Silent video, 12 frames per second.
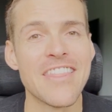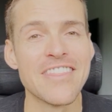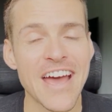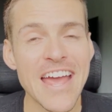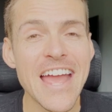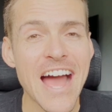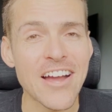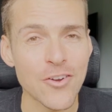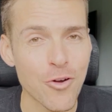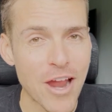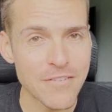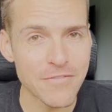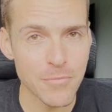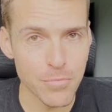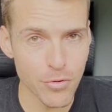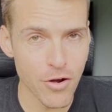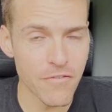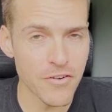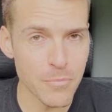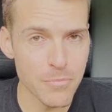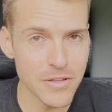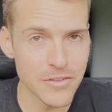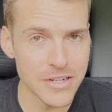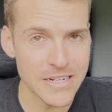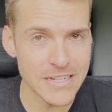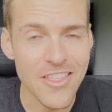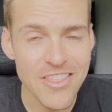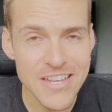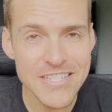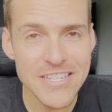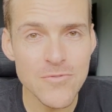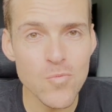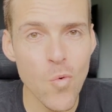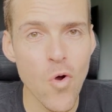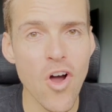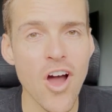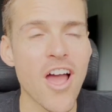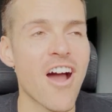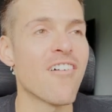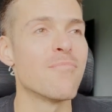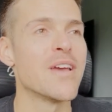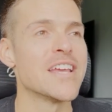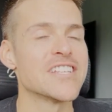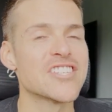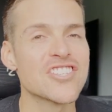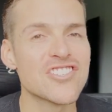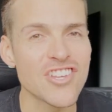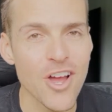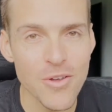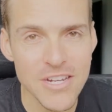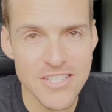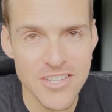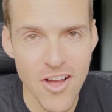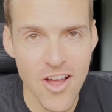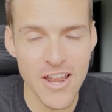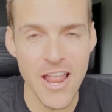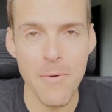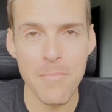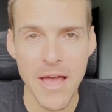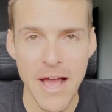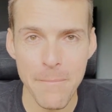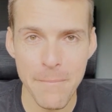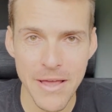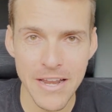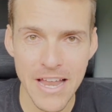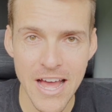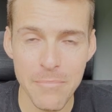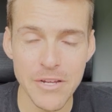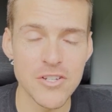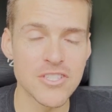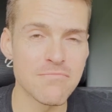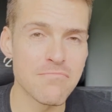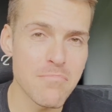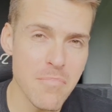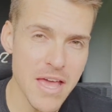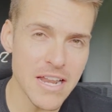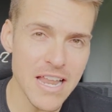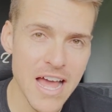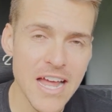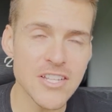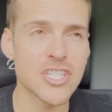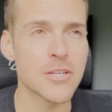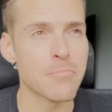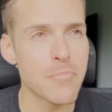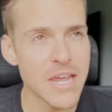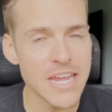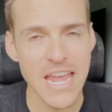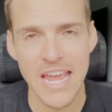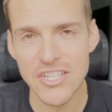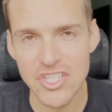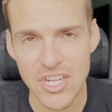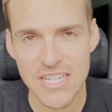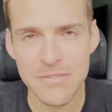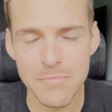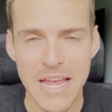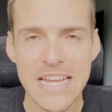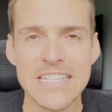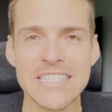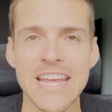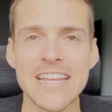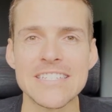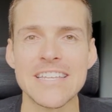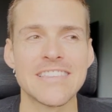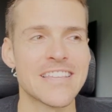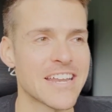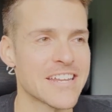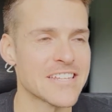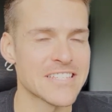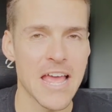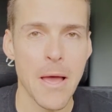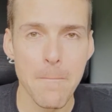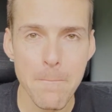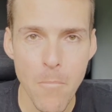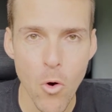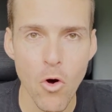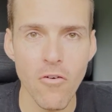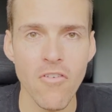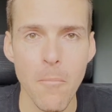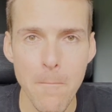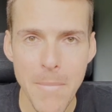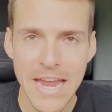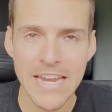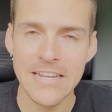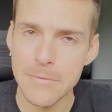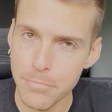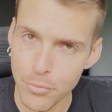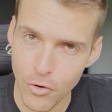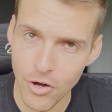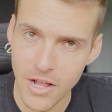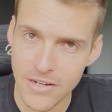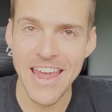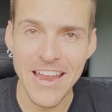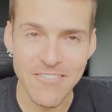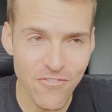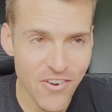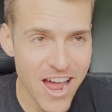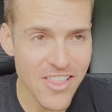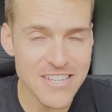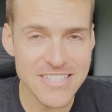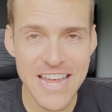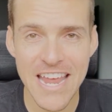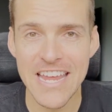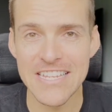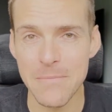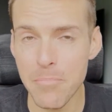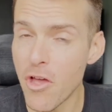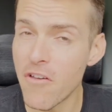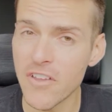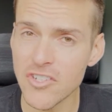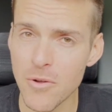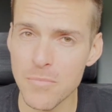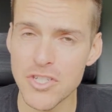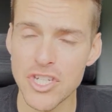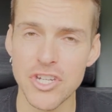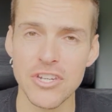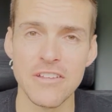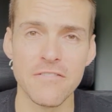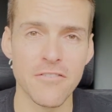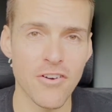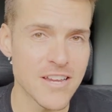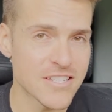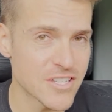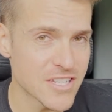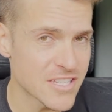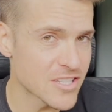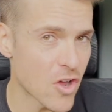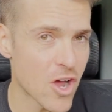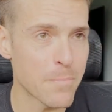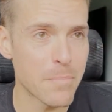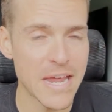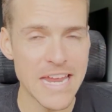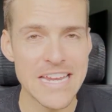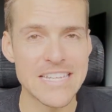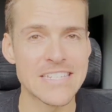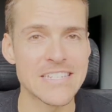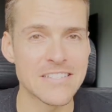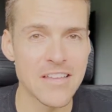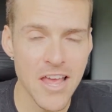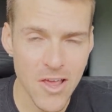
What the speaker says: they aren't great for profitability. This is why I've been so excited about metal art, because metal art, to me, it just makes sense that it is a more of a manly product. And Father's Day is the perfect opportunity for us to design pieces